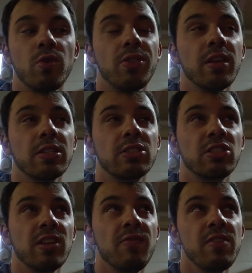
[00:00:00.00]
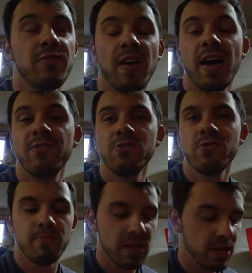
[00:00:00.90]
I think it's 75
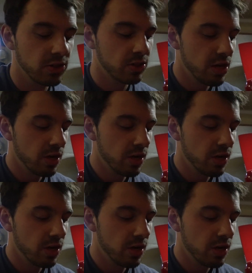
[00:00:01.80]
Newton meters,